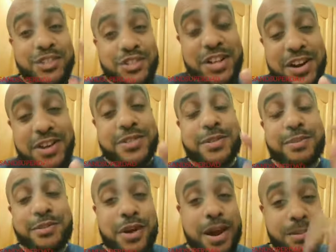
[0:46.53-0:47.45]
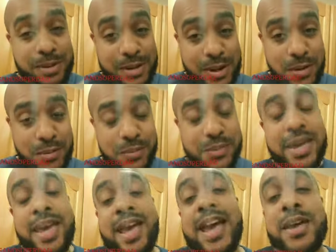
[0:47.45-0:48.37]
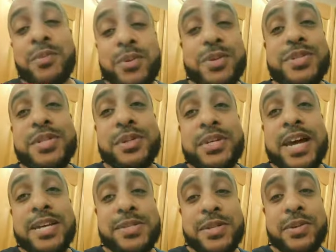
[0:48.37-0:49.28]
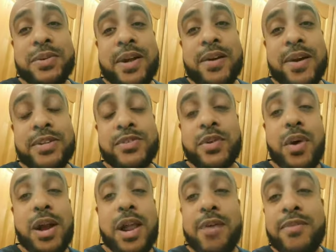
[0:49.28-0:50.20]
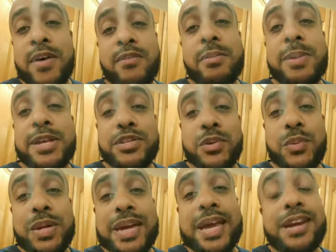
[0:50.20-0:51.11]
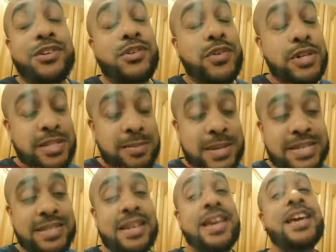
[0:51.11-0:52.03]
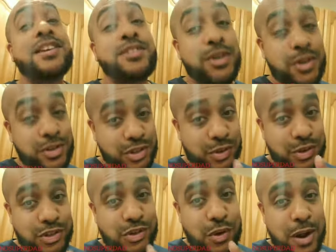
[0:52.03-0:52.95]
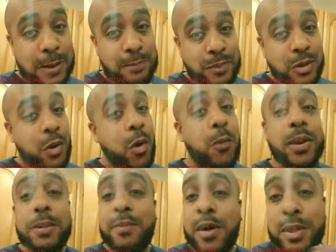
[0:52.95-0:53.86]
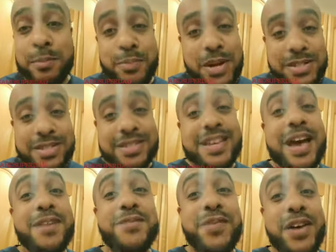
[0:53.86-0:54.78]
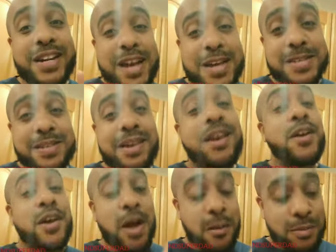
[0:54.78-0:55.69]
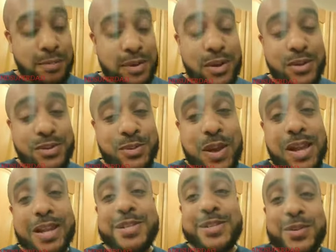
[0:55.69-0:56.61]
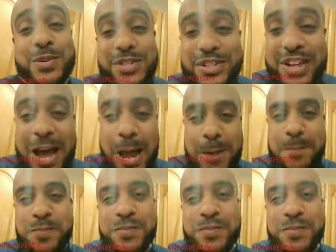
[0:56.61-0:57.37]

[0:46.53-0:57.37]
Like, share, and subscribe below. And we'll see you guys soon. All right, so one love. Have a blessed weekend and Christmas is yours to enjoy. Open up all the presents. Have fun, guys. Comment below as well. Let us know what you